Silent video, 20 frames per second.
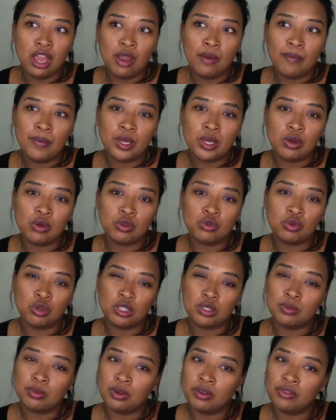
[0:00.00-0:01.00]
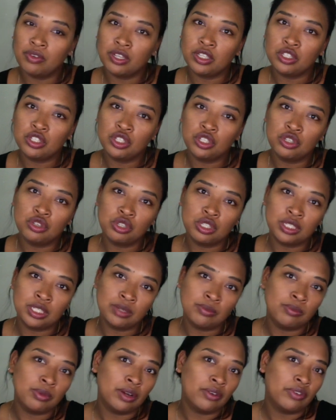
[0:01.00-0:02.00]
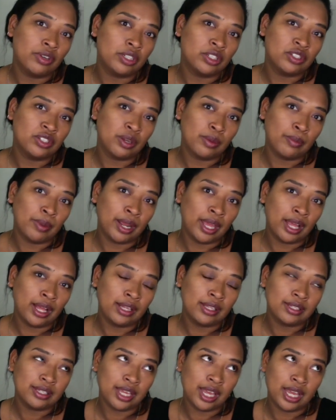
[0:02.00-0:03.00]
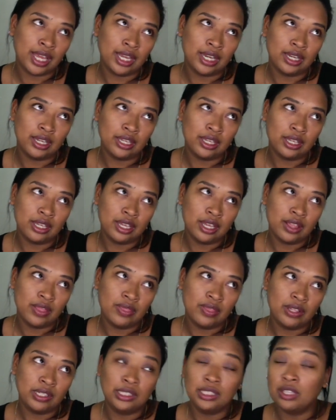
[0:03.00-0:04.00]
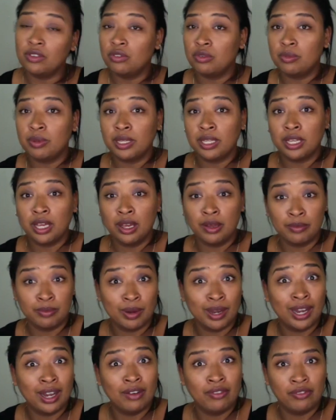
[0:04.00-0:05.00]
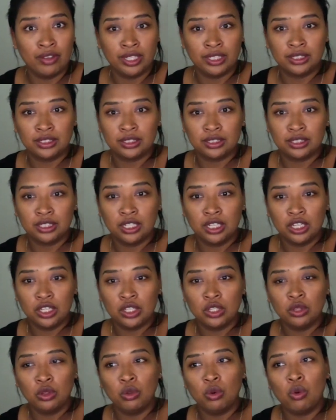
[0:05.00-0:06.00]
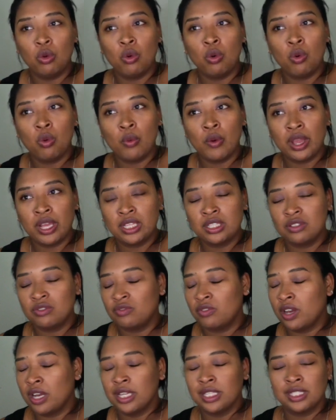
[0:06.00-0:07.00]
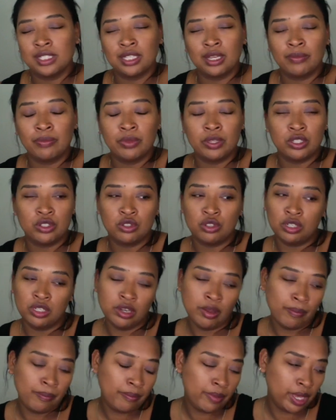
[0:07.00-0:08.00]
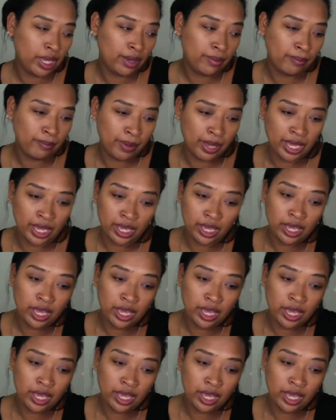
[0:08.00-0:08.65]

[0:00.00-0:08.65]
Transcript: Because what's perfect to you is imperfect to somebody else, and there'll never be a perfect. You'll always find something to nitpick, pick,